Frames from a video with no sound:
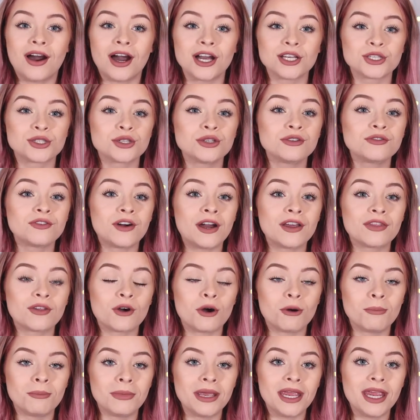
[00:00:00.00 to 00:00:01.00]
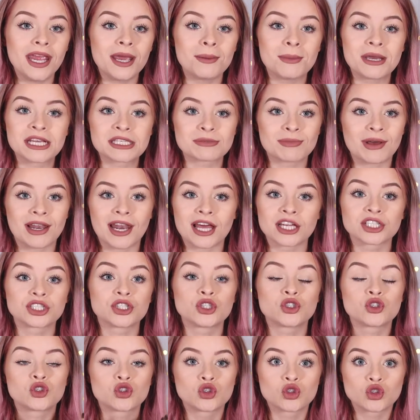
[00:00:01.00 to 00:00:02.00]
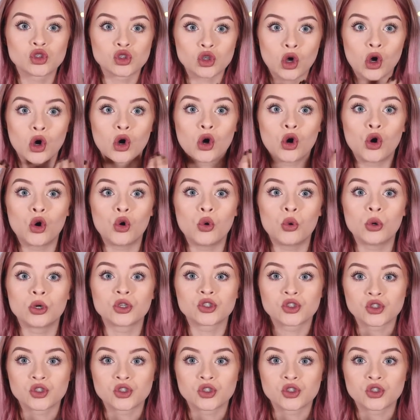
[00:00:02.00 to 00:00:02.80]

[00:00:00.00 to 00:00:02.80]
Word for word: I do find that on me, it makes my lashes so,